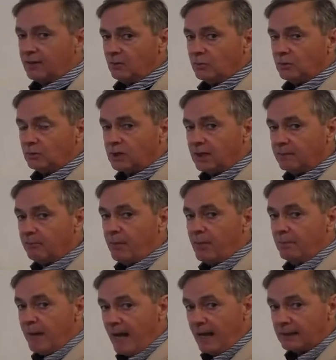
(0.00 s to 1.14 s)
we'll keep the
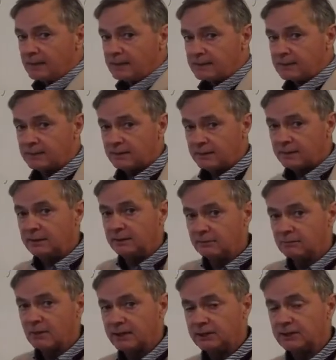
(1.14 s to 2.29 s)
balance. The
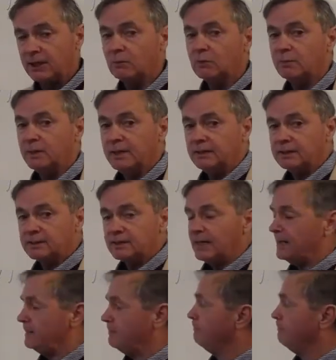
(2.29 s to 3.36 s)
ratio will be the same.